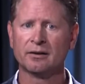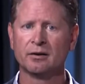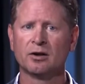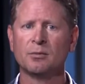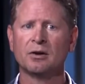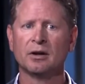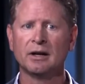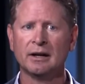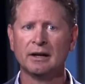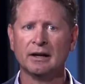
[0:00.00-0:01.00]
the community,
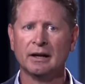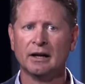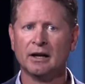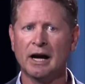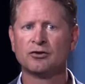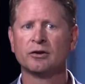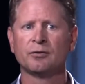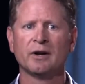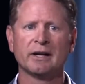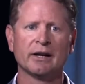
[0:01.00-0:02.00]
not just
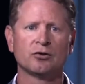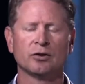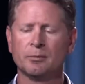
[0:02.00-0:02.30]
financially,